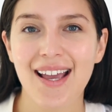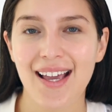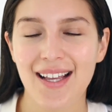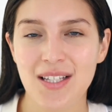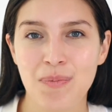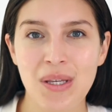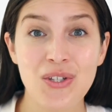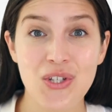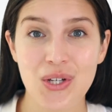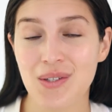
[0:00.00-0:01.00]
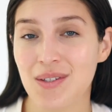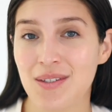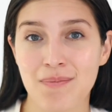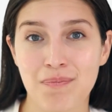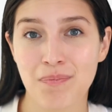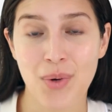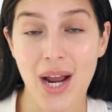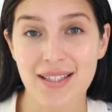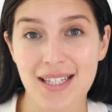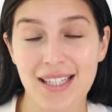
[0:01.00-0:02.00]
it's been just
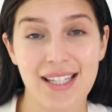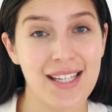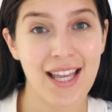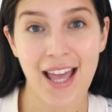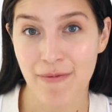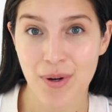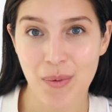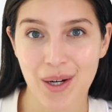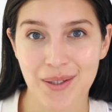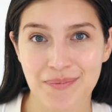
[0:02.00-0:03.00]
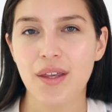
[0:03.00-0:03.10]
practically everywhere.